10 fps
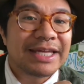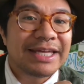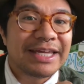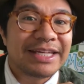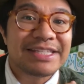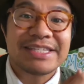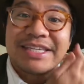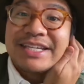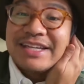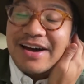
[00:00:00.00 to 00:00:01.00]
It's
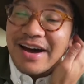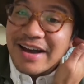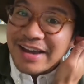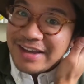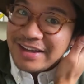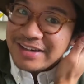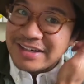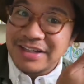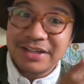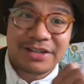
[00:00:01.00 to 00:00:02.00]
9.
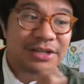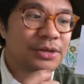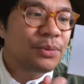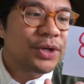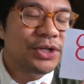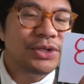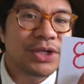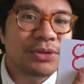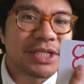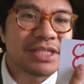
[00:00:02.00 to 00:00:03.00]
What do you
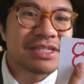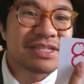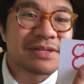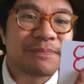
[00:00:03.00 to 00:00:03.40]
notice